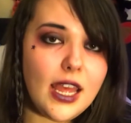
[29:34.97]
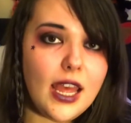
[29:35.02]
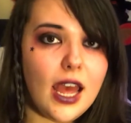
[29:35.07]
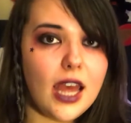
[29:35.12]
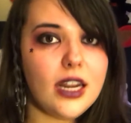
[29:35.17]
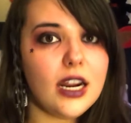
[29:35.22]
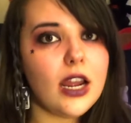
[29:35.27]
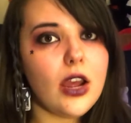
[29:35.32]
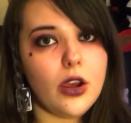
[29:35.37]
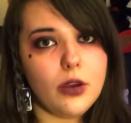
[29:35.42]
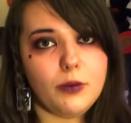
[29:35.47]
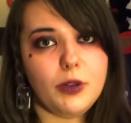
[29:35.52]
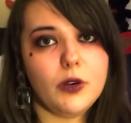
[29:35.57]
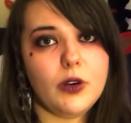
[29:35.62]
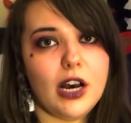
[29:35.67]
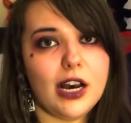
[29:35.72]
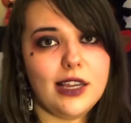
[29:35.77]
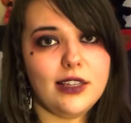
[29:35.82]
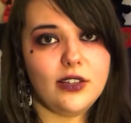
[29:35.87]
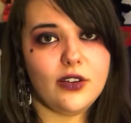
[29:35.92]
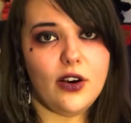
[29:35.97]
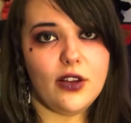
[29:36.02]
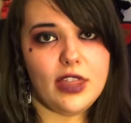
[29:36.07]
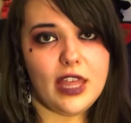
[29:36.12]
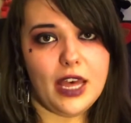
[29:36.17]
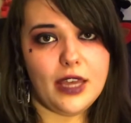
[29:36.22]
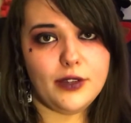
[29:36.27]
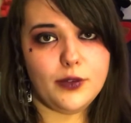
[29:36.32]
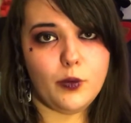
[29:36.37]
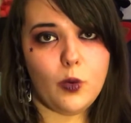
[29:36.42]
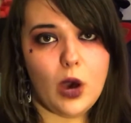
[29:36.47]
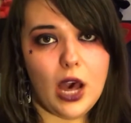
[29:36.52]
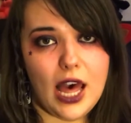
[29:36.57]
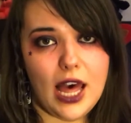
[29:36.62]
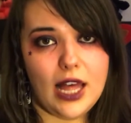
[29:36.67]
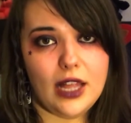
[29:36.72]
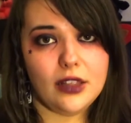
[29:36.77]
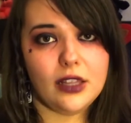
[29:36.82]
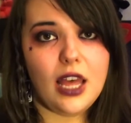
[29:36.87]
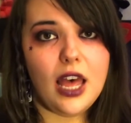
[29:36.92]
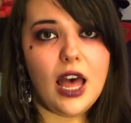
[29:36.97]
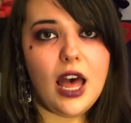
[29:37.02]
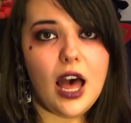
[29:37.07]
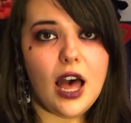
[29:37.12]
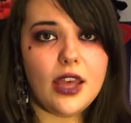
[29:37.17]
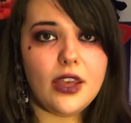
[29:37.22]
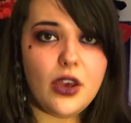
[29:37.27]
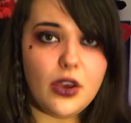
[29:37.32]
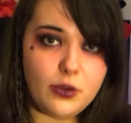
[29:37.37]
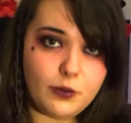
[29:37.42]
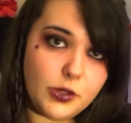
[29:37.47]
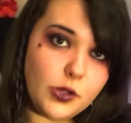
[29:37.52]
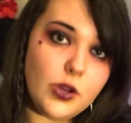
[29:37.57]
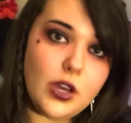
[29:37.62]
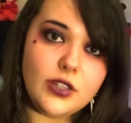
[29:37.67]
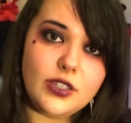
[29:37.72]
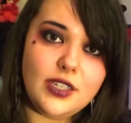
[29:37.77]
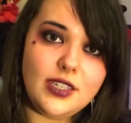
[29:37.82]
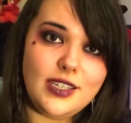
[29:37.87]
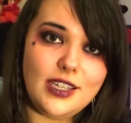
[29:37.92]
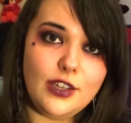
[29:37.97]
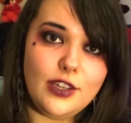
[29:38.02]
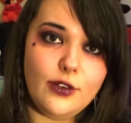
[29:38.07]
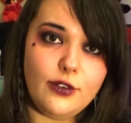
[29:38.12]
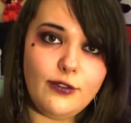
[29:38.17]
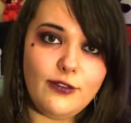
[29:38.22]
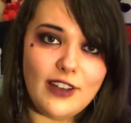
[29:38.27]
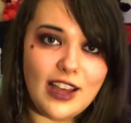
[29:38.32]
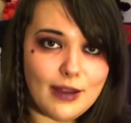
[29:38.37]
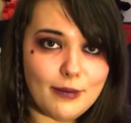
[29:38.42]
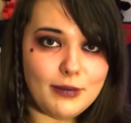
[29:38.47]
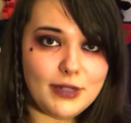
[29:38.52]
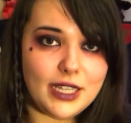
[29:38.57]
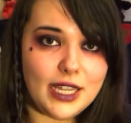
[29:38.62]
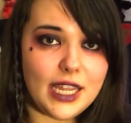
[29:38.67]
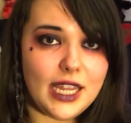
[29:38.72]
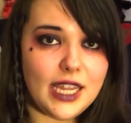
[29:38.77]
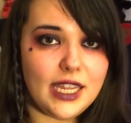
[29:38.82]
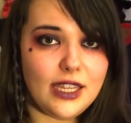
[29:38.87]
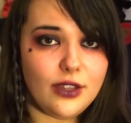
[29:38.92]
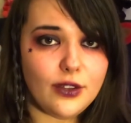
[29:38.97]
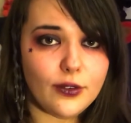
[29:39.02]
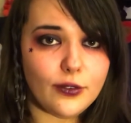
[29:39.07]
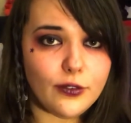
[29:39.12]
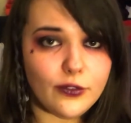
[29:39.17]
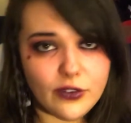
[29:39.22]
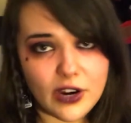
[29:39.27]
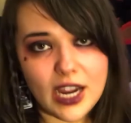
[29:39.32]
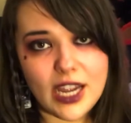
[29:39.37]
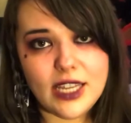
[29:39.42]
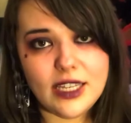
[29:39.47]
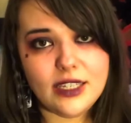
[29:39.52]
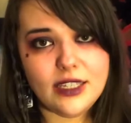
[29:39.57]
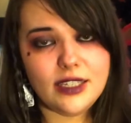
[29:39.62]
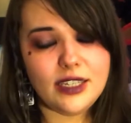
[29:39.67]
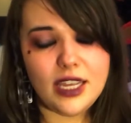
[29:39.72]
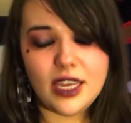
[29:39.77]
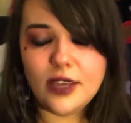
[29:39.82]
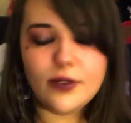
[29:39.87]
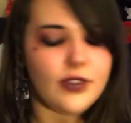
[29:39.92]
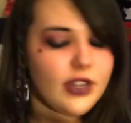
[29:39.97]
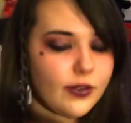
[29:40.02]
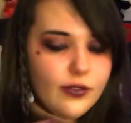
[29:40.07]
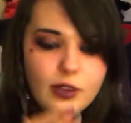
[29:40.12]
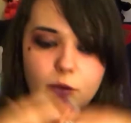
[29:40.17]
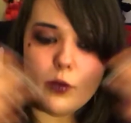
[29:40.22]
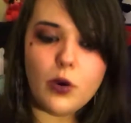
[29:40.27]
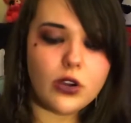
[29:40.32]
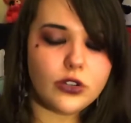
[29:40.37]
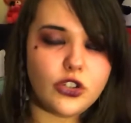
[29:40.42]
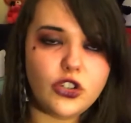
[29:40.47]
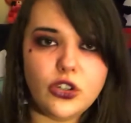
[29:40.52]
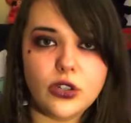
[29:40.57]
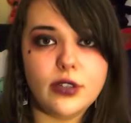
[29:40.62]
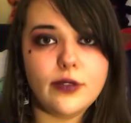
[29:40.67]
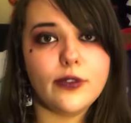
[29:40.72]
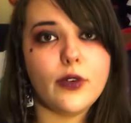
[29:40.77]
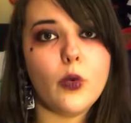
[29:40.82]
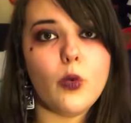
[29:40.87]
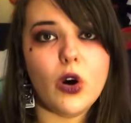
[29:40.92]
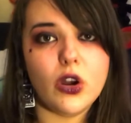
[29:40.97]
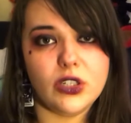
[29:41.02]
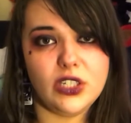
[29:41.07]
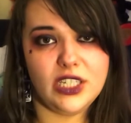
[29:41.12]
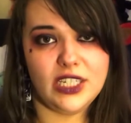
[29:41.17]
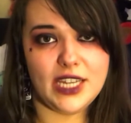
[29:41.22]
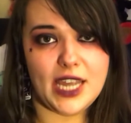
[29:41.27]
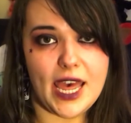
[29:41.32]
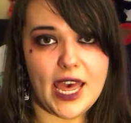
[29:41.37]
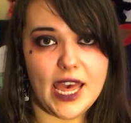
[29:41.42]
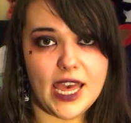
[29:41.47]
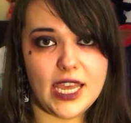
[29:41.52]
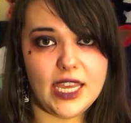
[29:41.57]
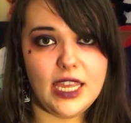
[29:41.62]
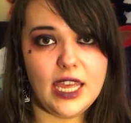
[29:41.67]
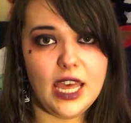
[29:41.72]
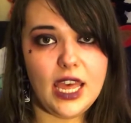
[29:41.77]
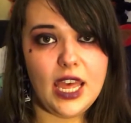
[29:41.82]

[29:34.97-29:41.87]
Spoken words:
And I hope you guys got that as well. I hope you got to see your family, your friends, even if it was just for one day.